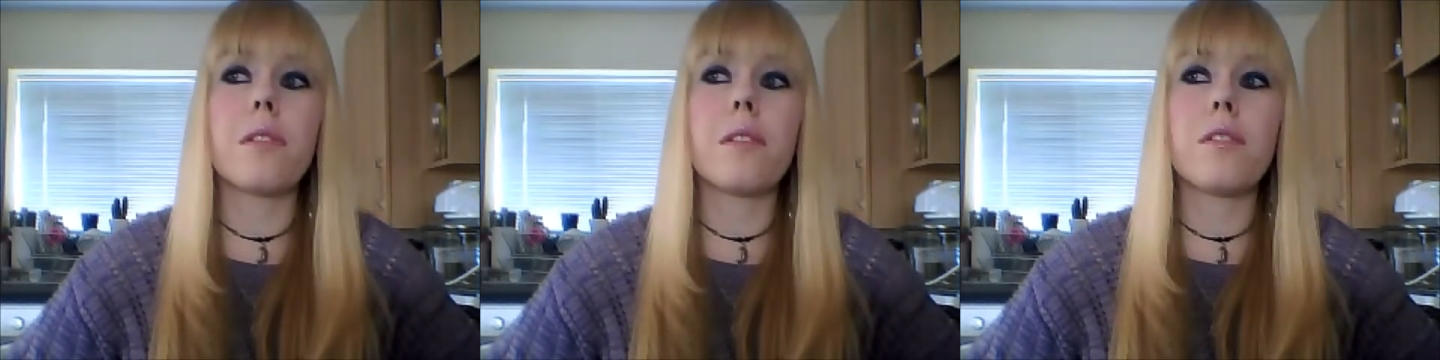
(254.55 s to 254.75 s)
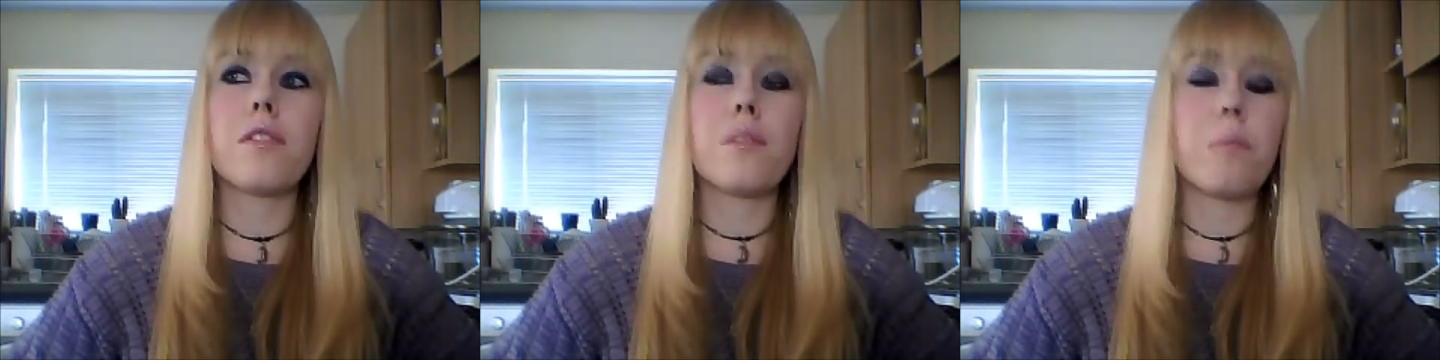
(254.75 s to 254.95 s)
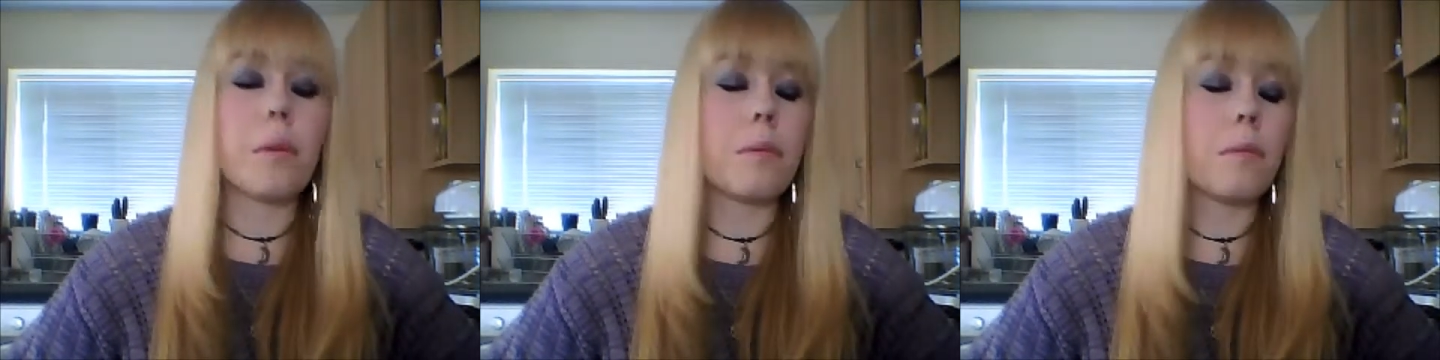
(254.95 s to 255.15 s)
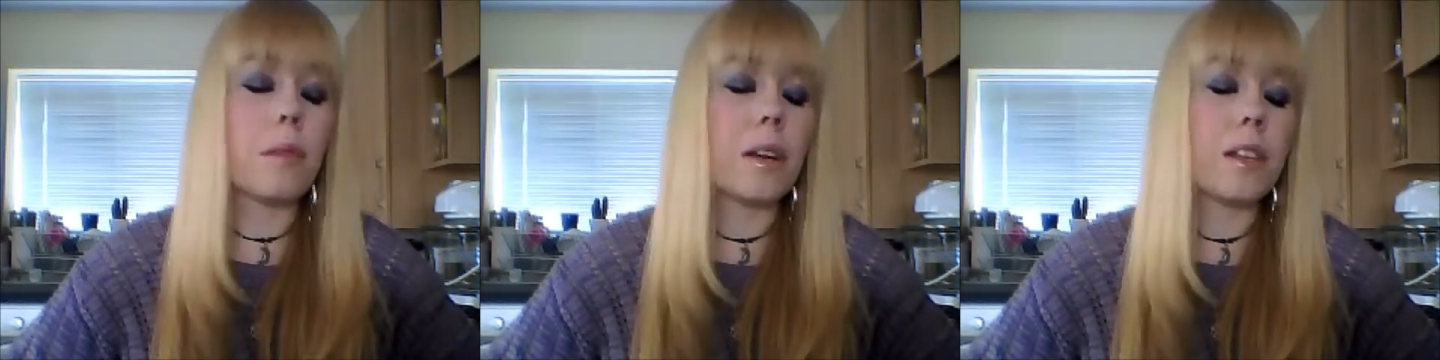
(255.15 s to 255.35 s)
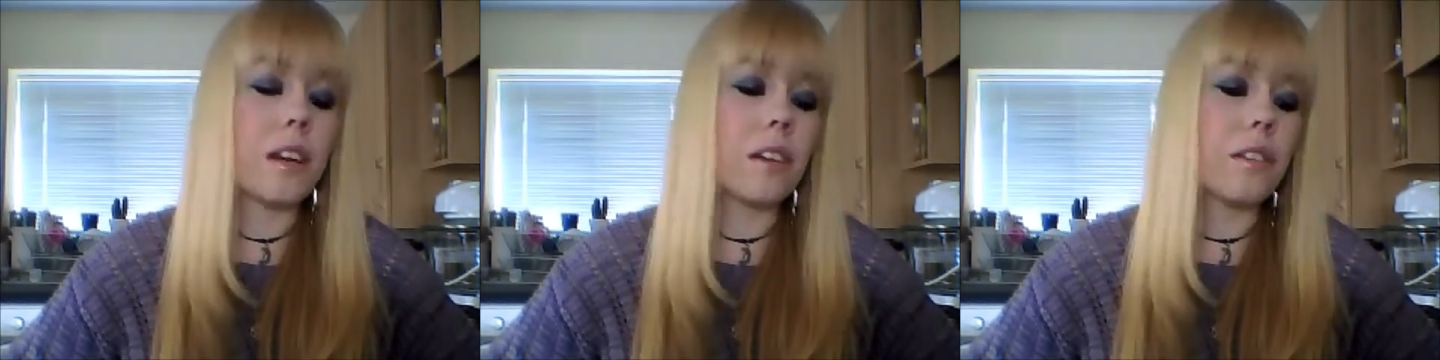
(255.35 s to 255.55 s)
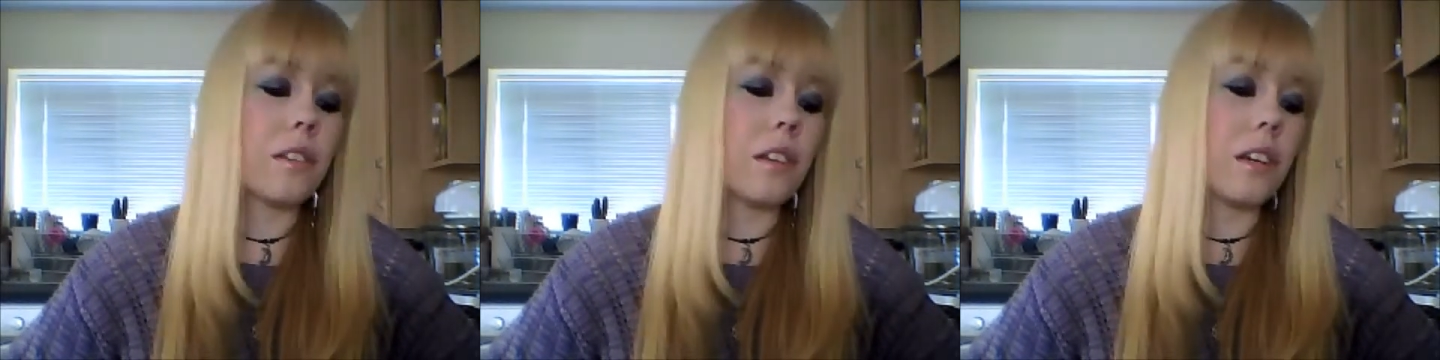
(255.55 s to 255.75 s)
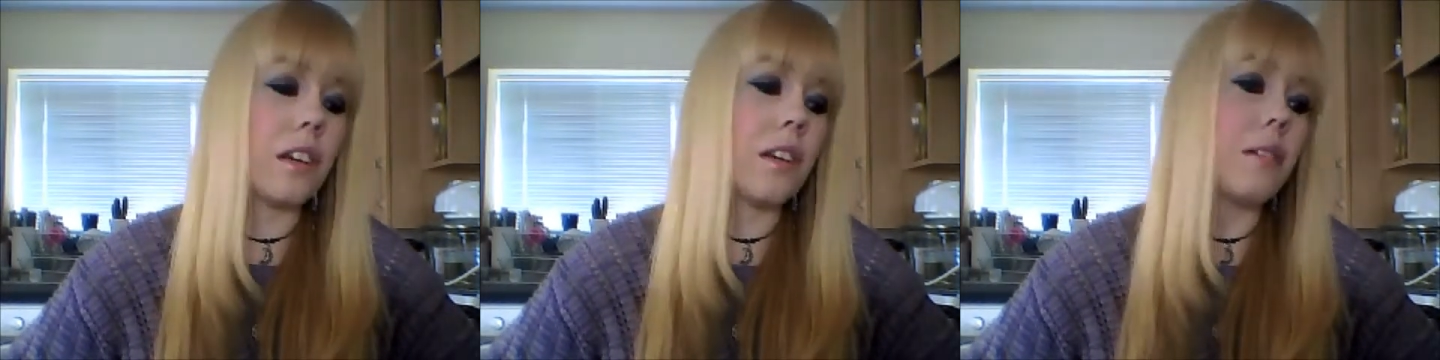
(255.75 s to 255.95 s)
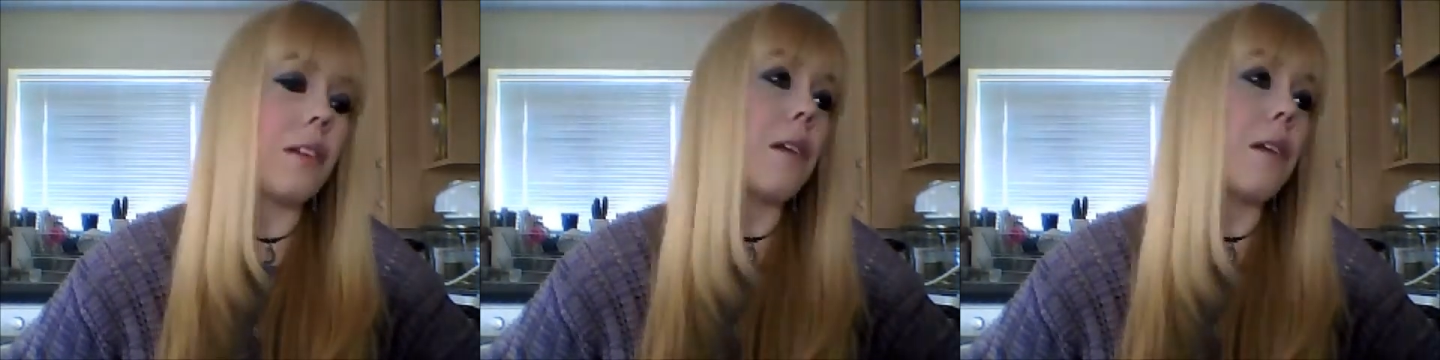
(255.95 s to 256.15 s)
Some people might
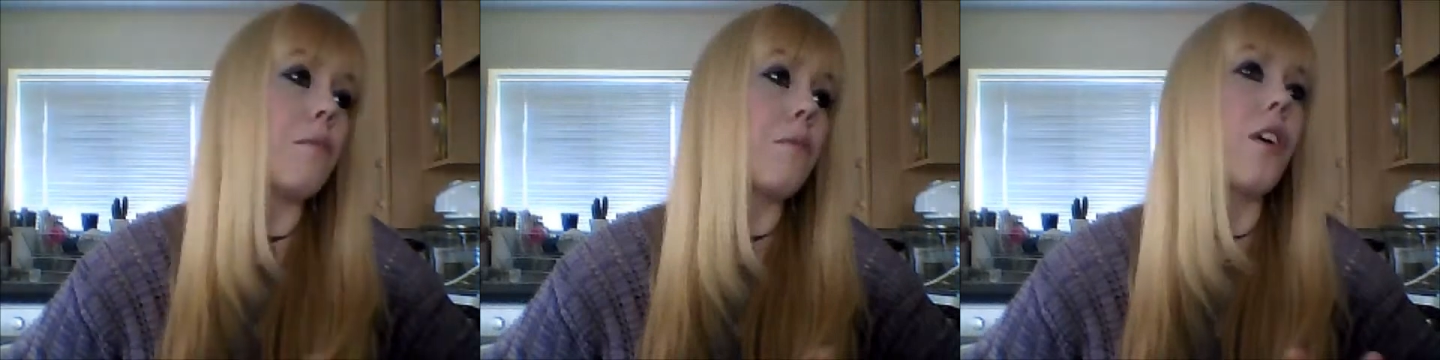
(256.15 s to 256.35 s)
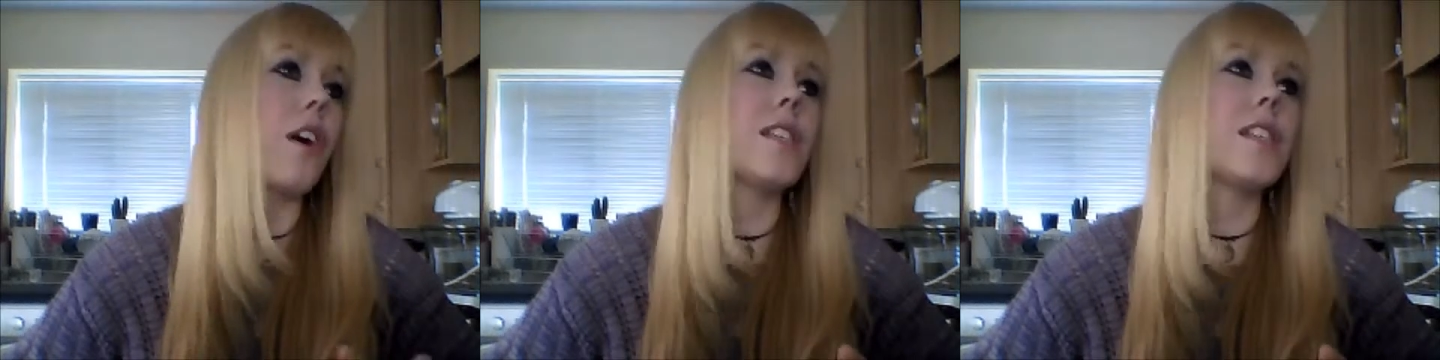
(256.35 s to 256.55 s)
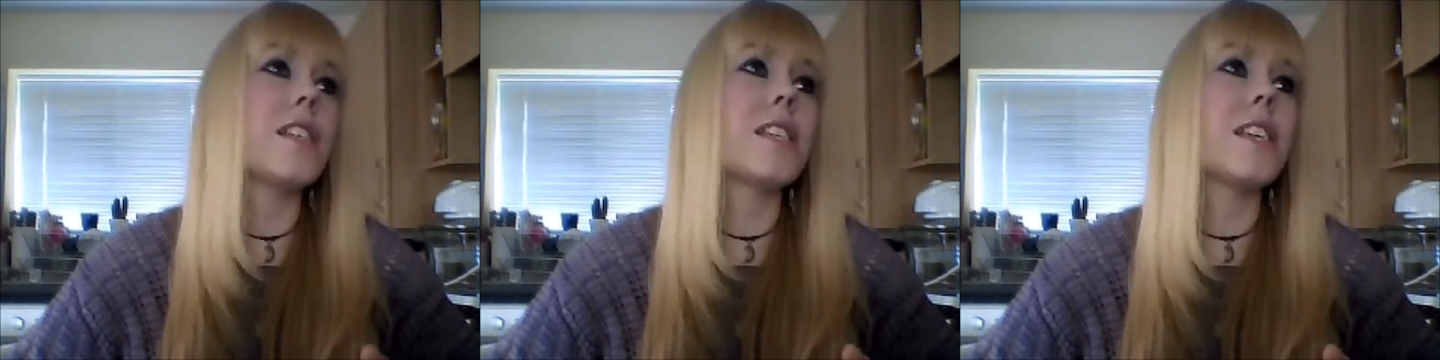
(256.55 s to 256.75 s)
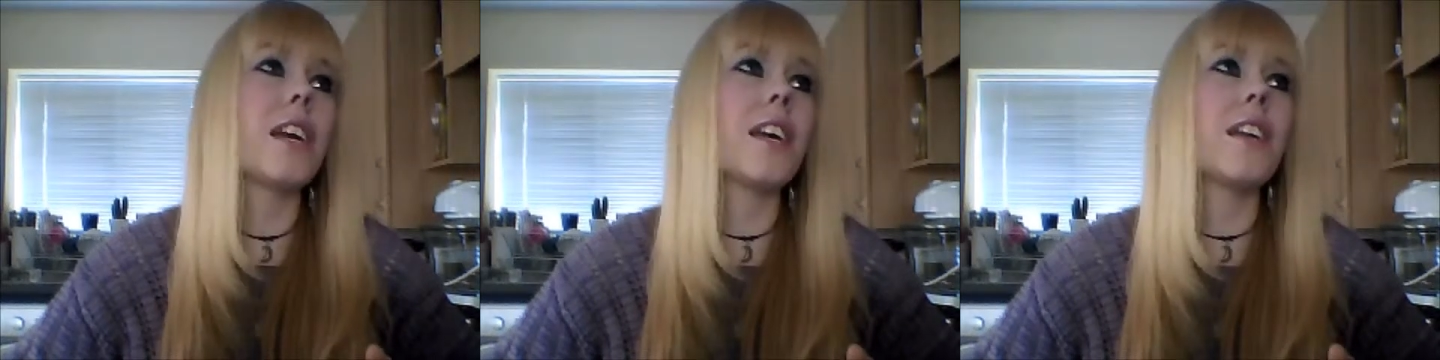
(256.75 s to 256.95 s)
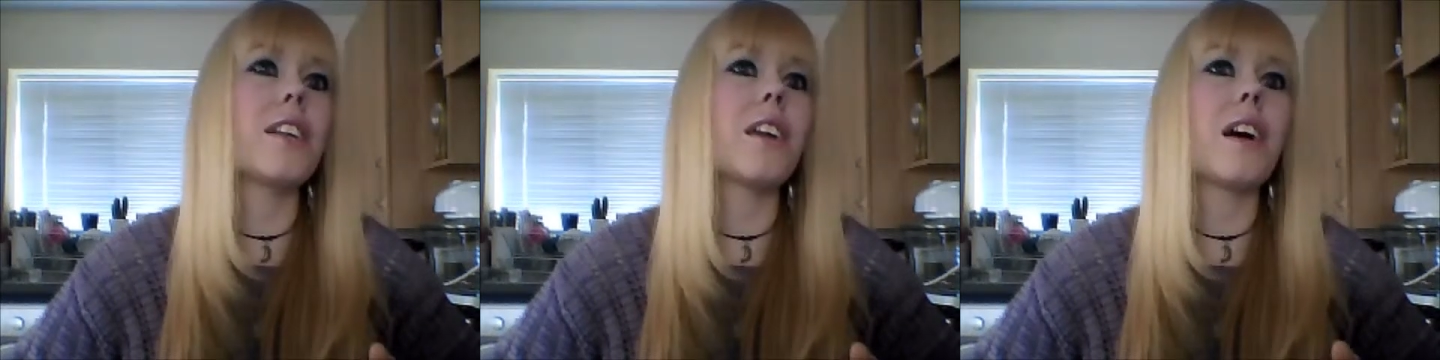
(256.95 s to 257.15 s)
think I'm crazy saying